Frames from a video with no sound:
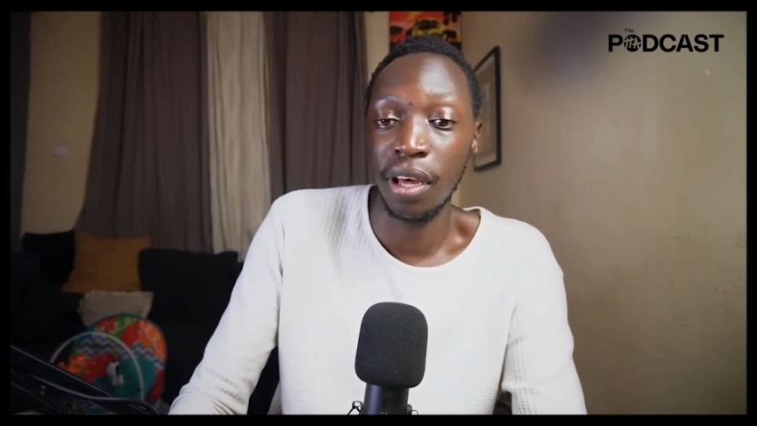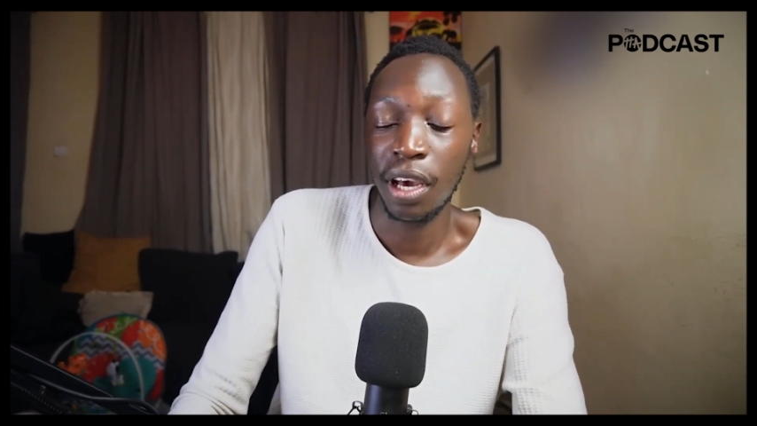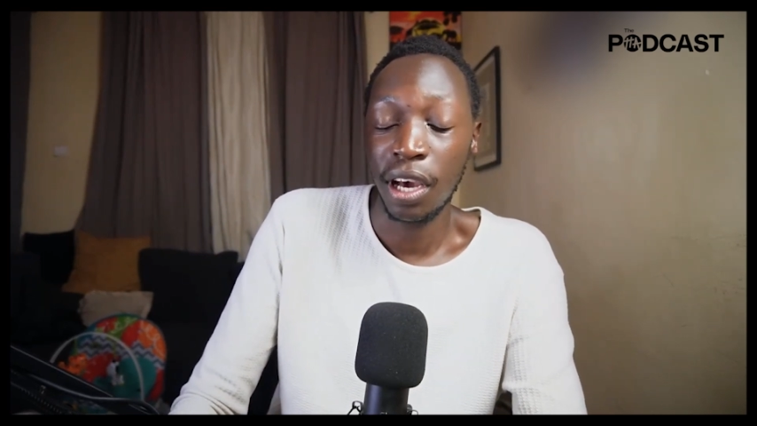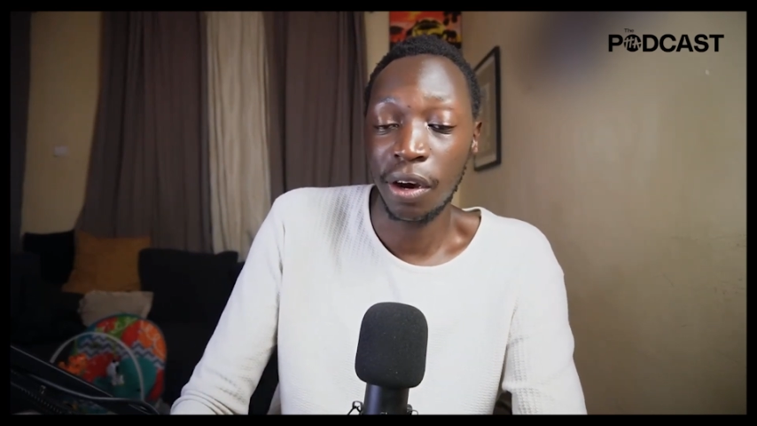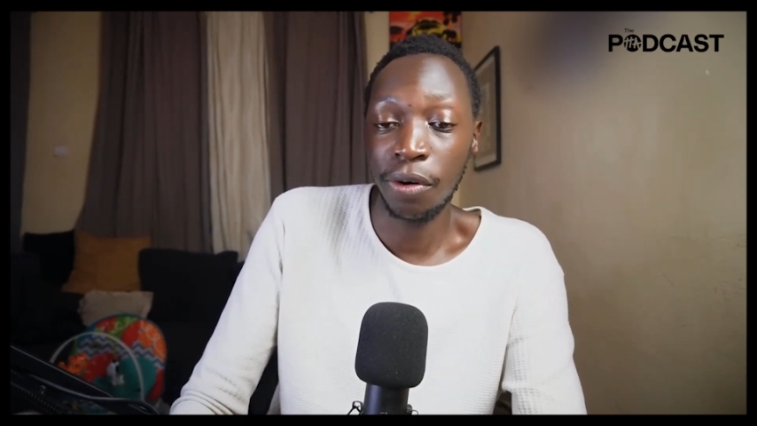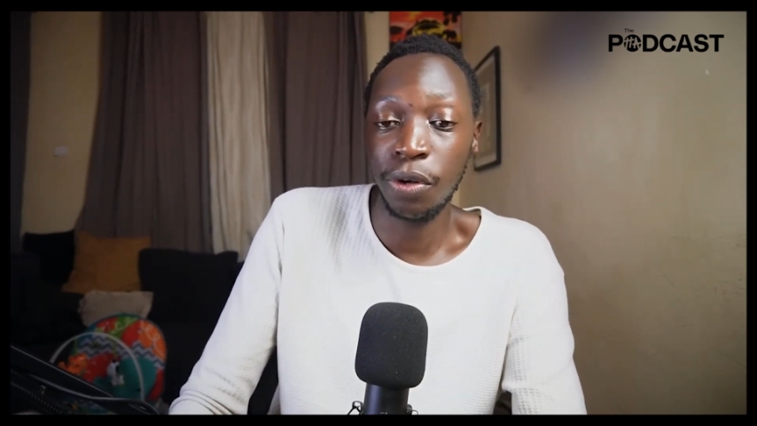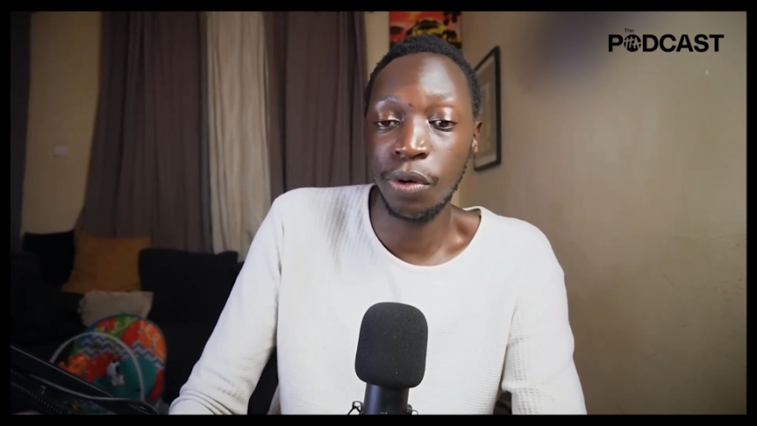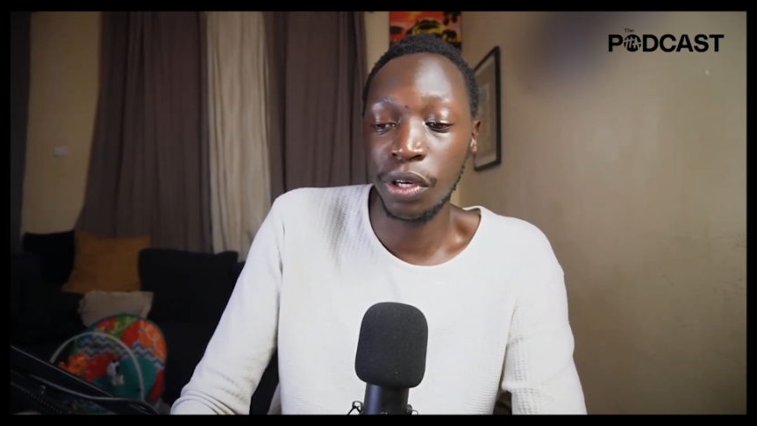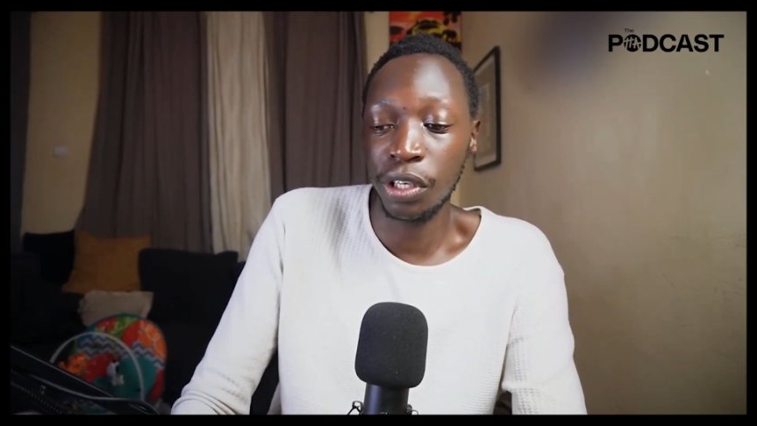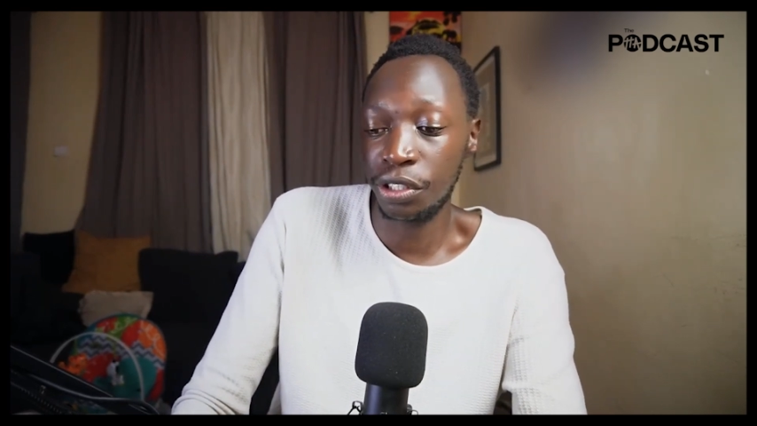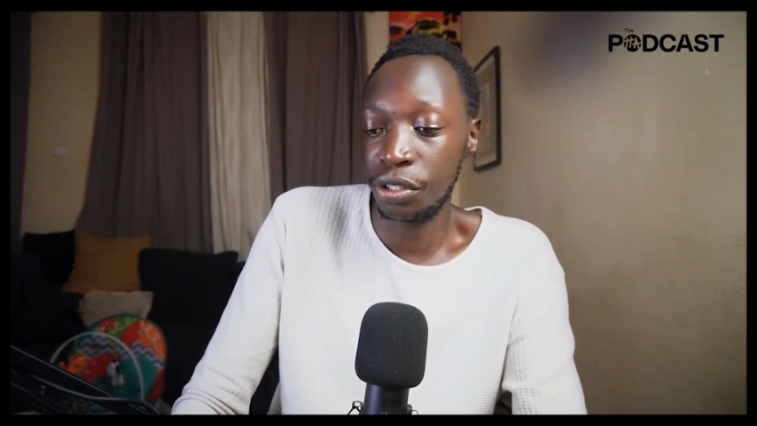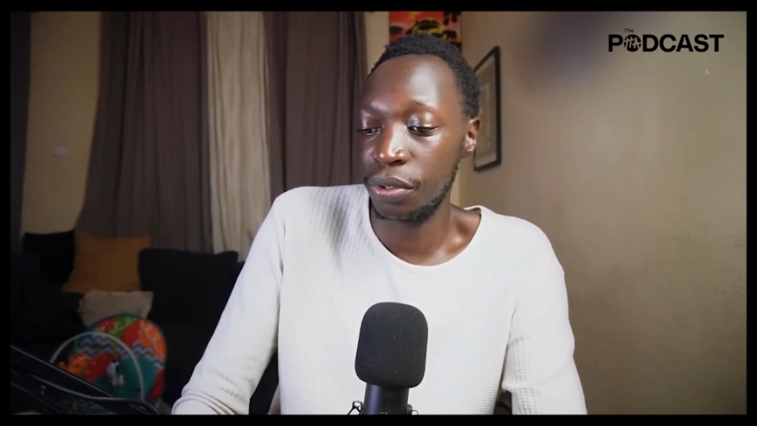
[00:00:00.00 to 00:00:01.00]
How do you
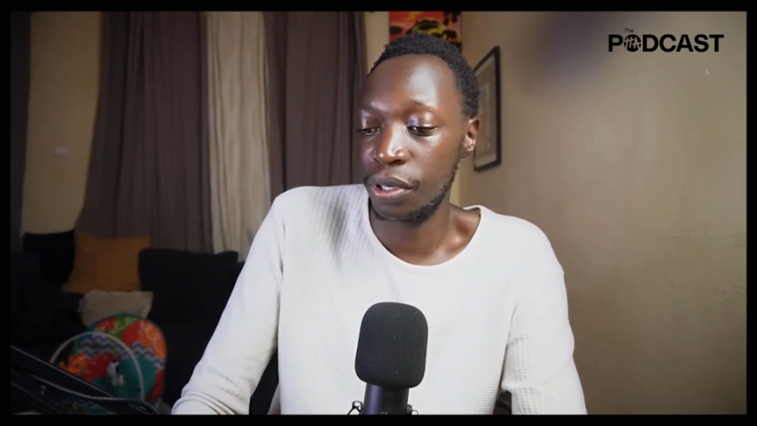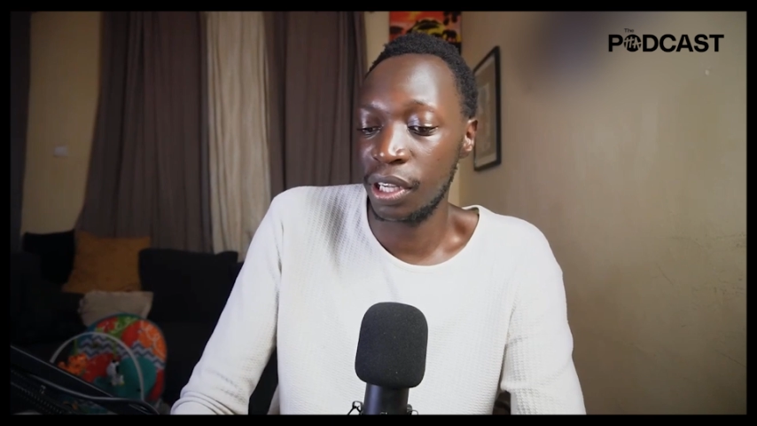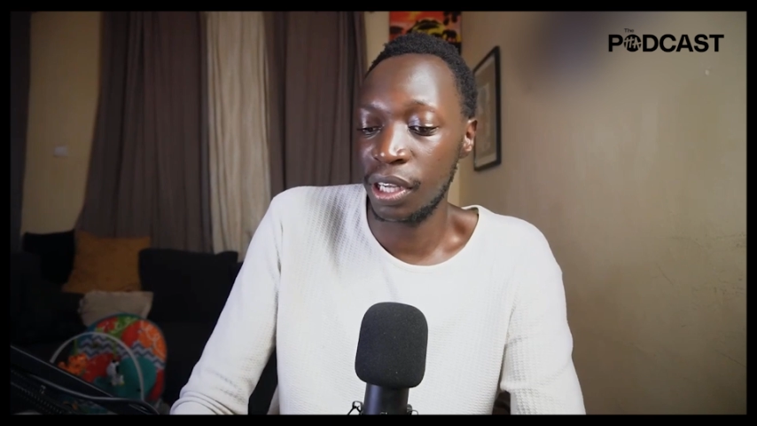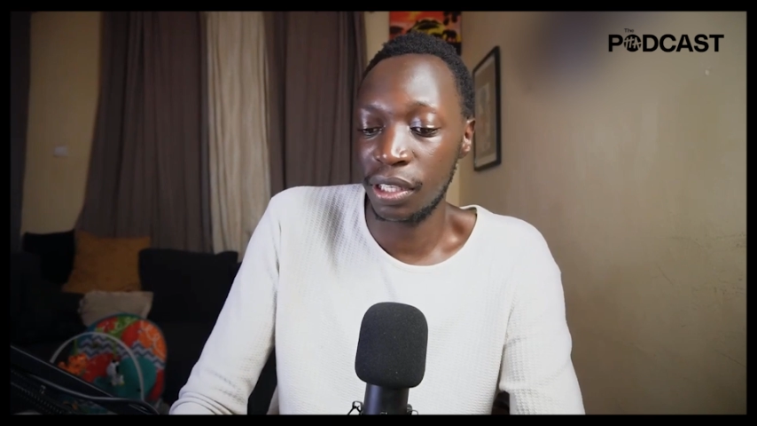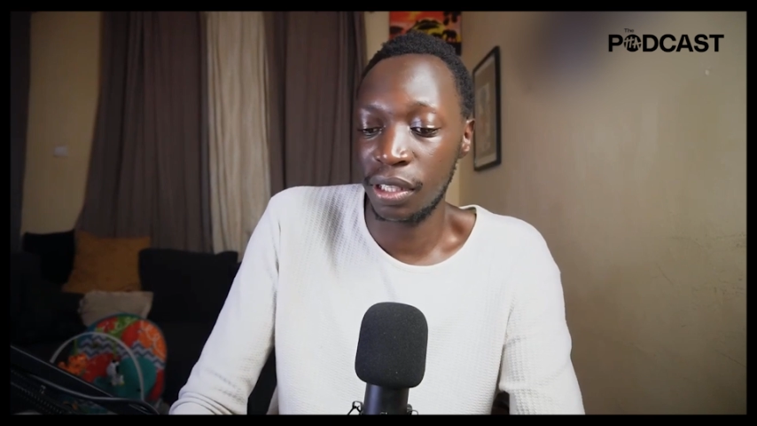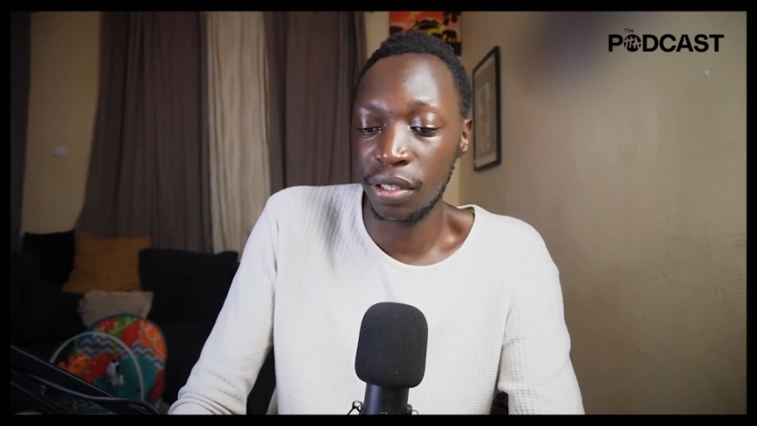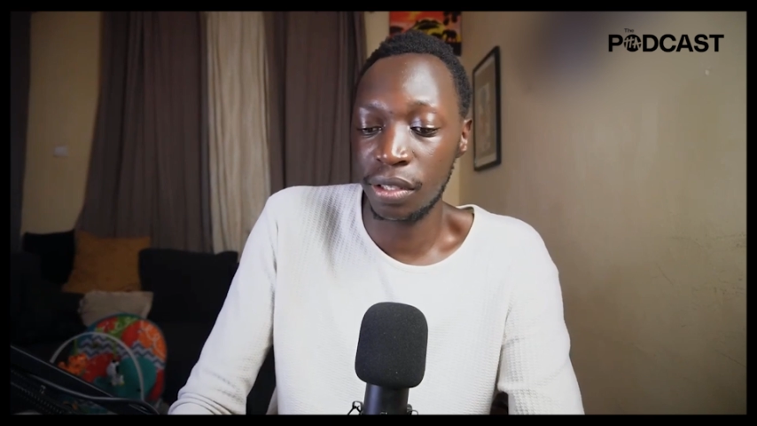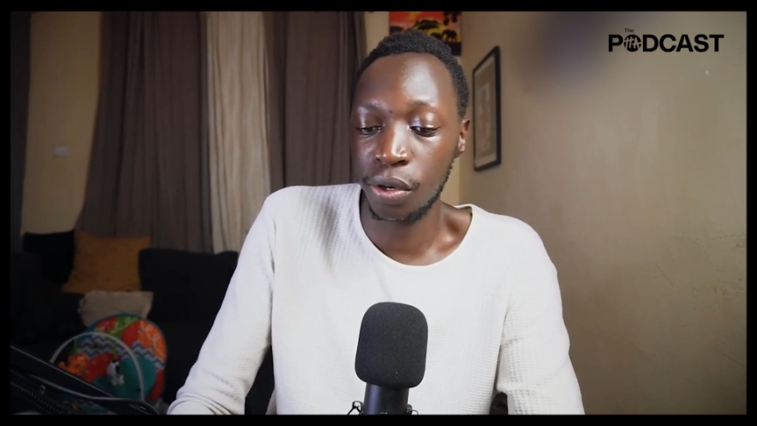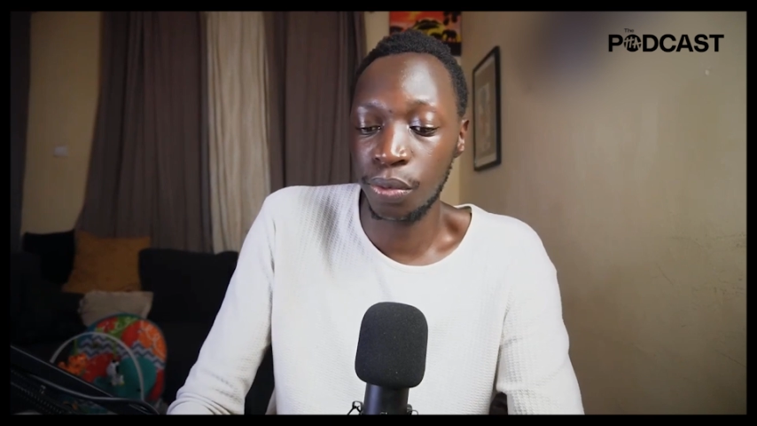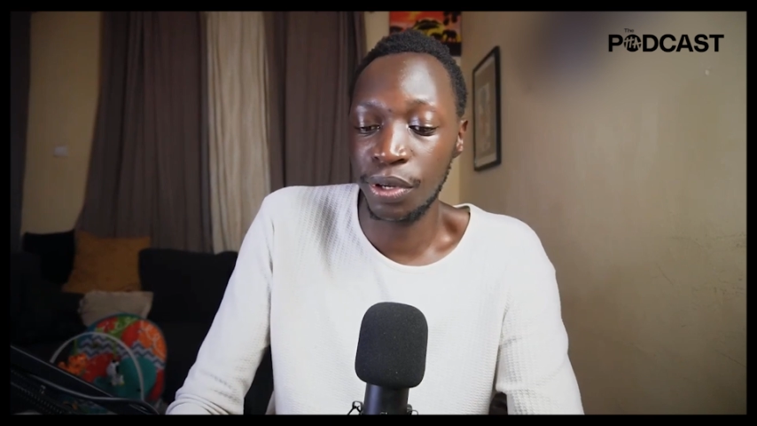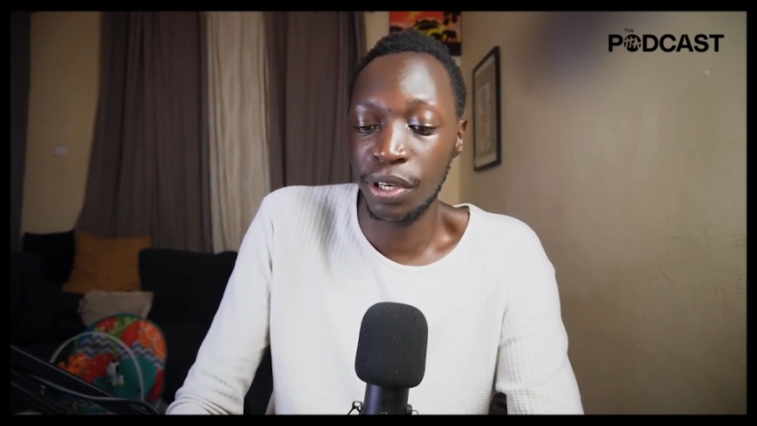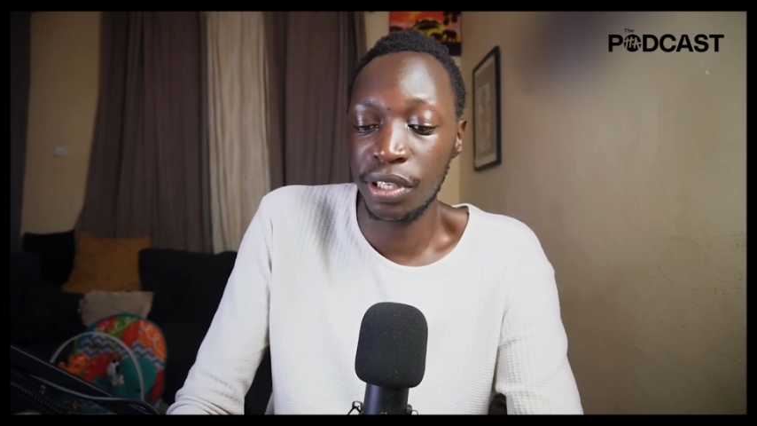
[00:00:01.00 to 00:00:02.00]
ensure that this
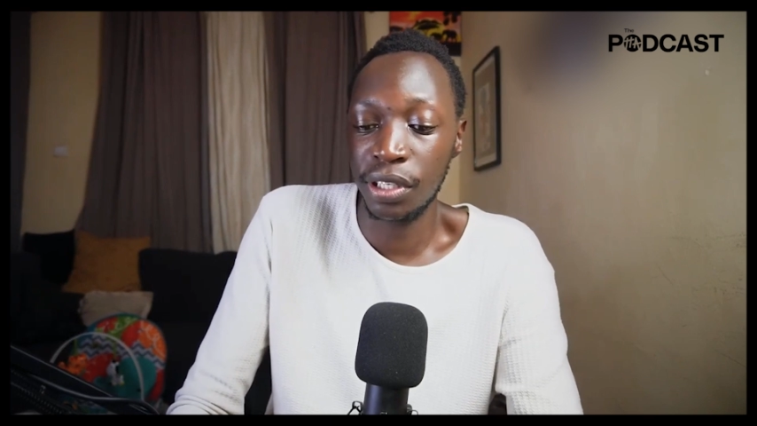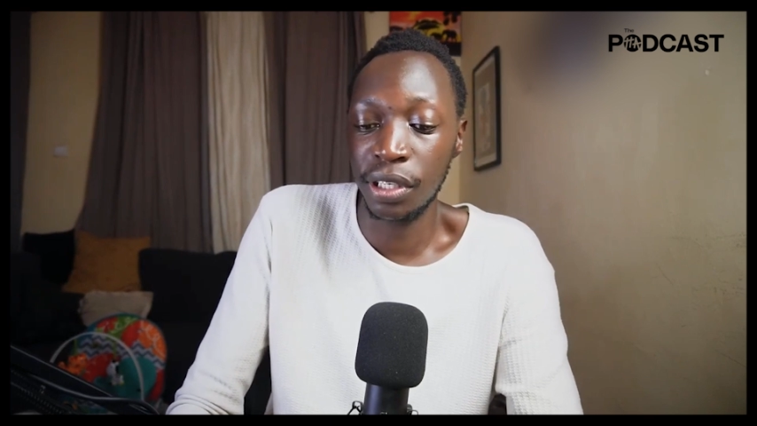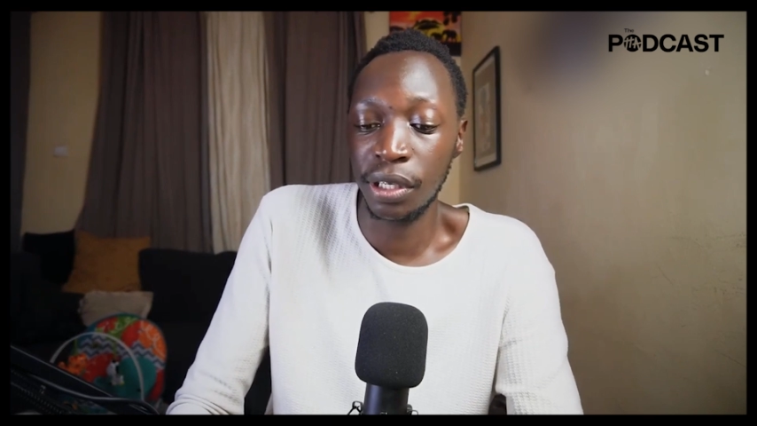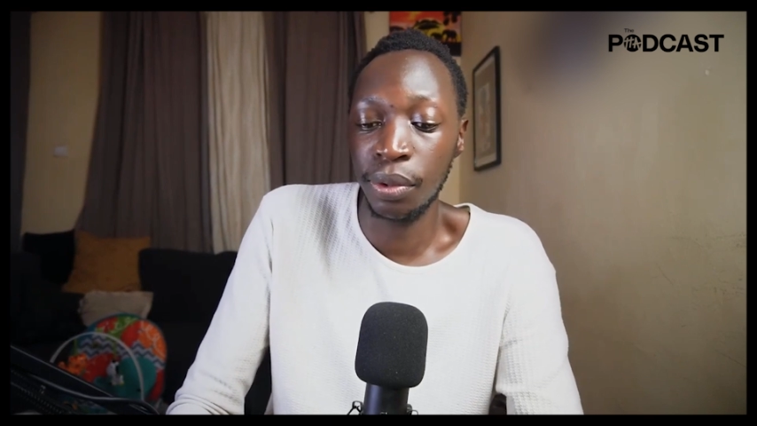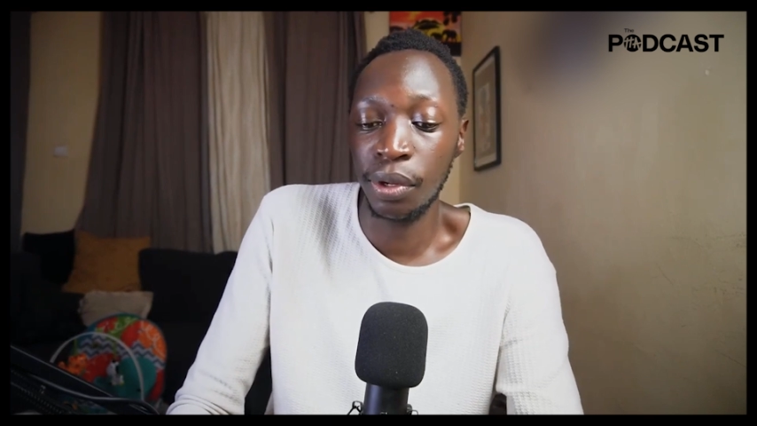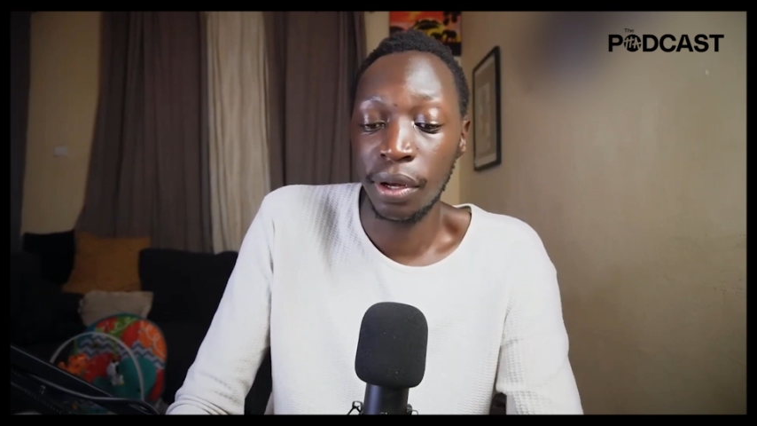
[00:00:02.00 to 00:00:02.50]
community